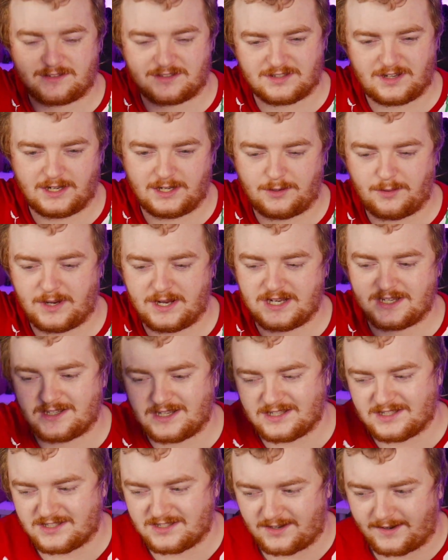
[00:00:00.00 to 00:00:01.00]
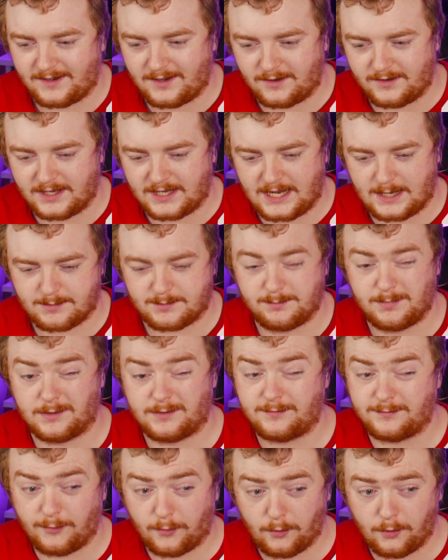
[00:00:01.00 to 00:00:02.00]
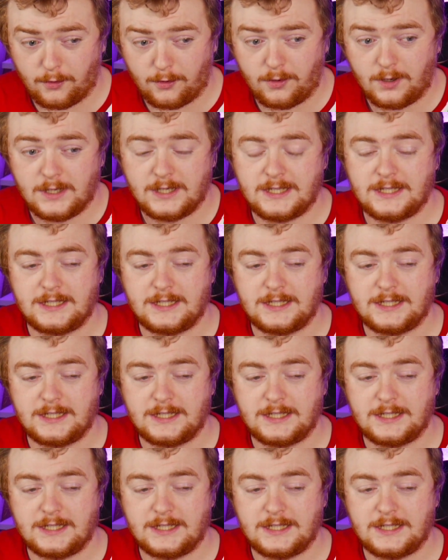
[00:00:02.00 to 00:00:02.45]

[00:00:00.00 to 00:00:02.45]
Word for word: SideQuest and side-loading apps before,